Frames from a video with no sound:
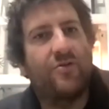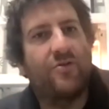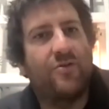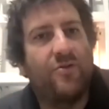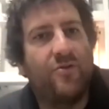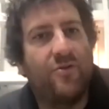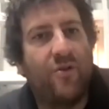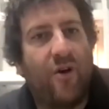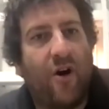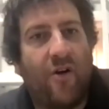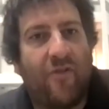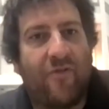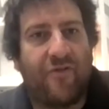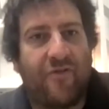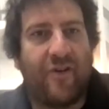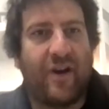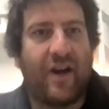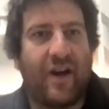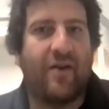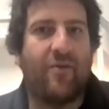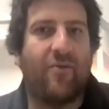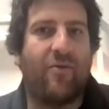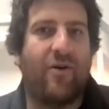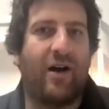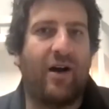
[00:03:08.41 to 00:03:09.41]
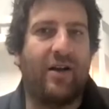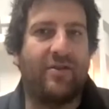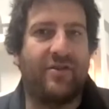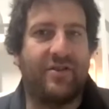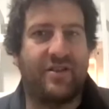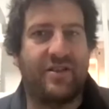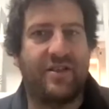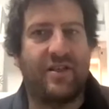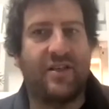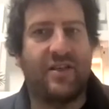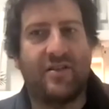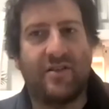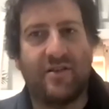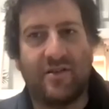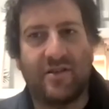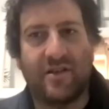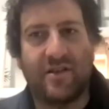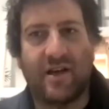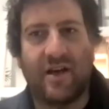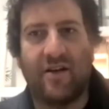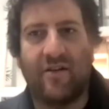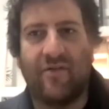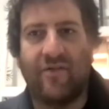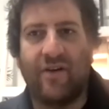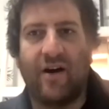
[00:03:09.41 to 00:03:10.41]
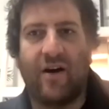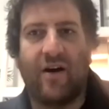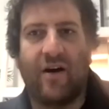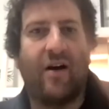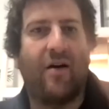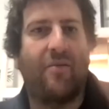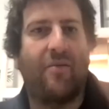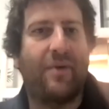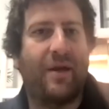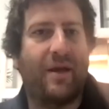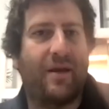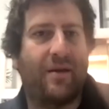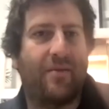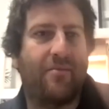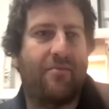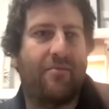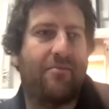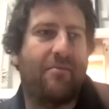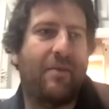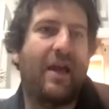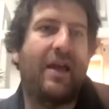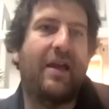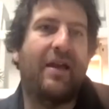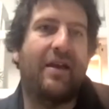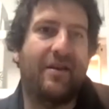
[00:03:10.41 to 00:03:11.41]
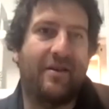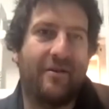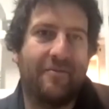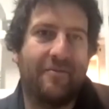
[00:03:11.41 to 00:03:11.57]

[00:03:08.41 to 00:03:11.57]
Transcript: do off air while the seasons kind of are, are being made